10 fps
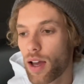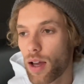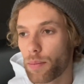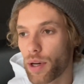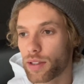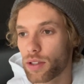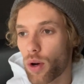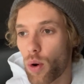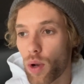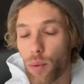But
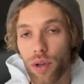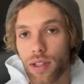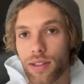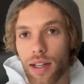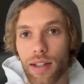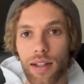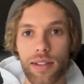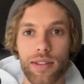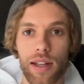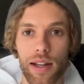all I want to say
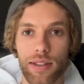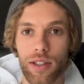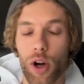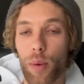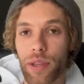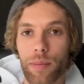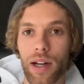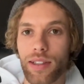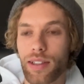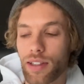is that
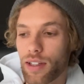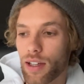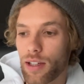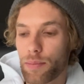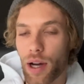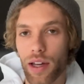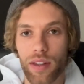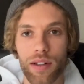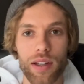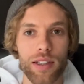optimizing in
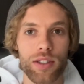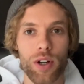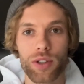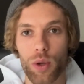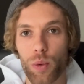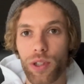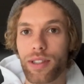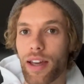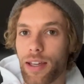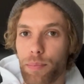Python is not
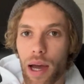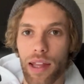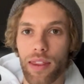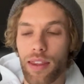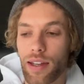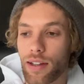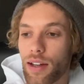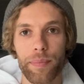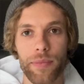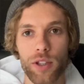always a bad thing.
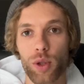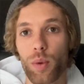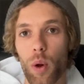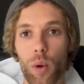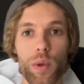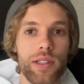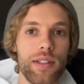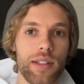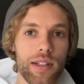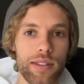So you always
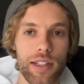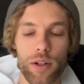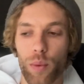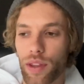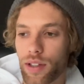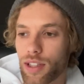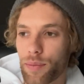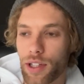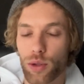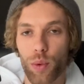need to consider whether
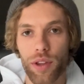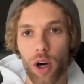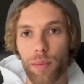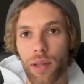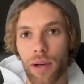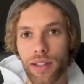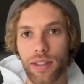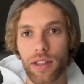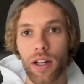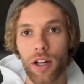something's worth
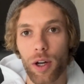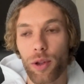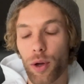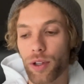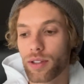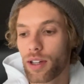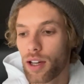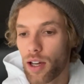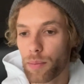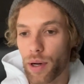optimizing or not.
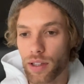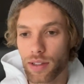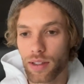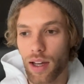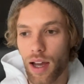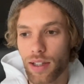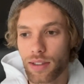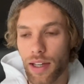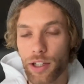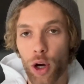But
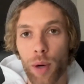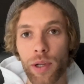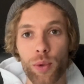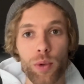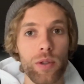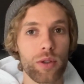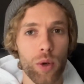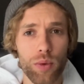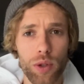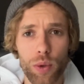as a common rule,
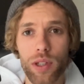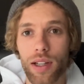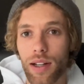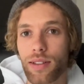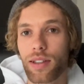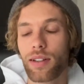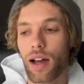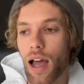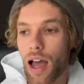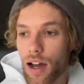don't do it
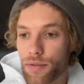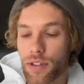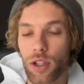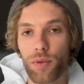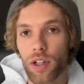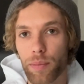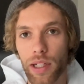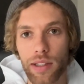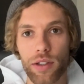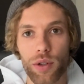until after you've
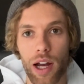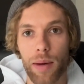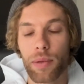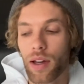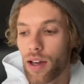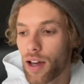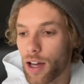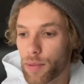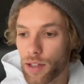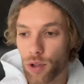completed your app. I
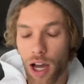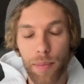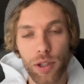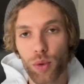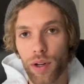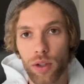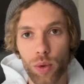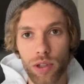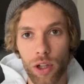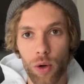mean, if your app is running too
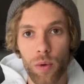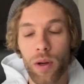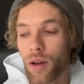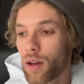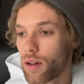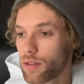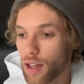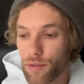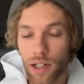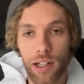slow,
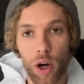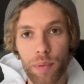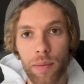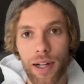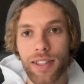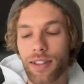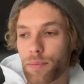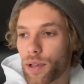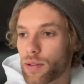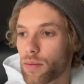Definitely optimize it,
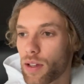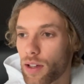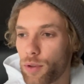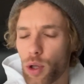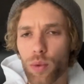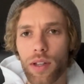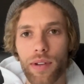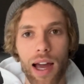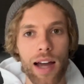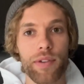but if you don't even
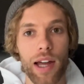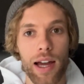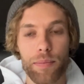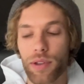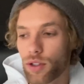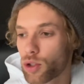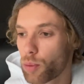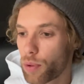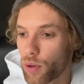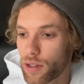have an app, there's no
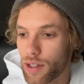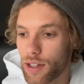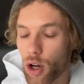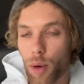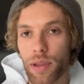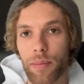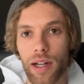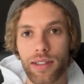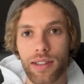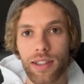point in
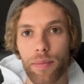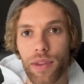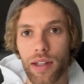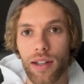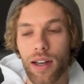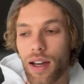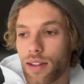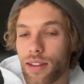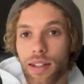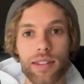optimizing something
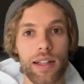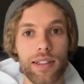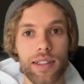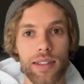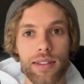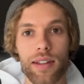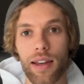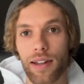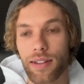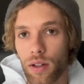that doesn't exist
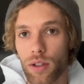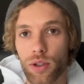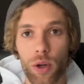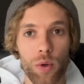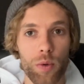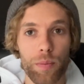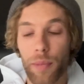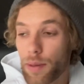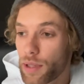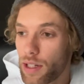yet. So
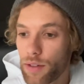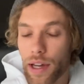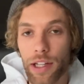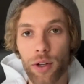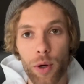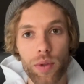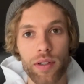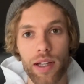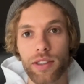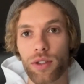maybe leave a note
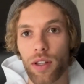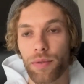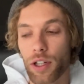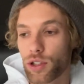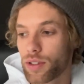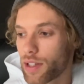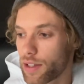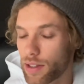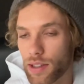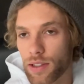next to the function saying
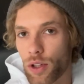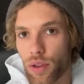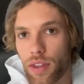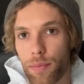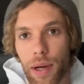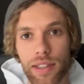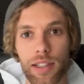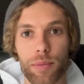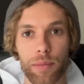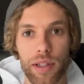this is not the best
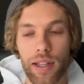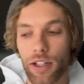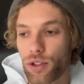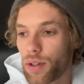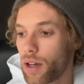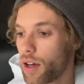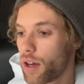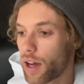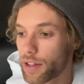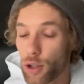implementation,
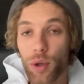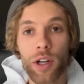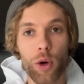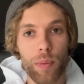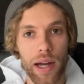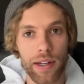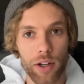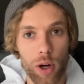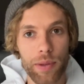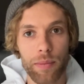and then you can go back and
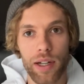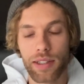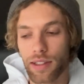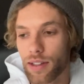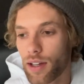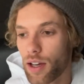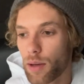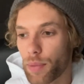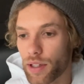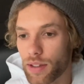optimize it. But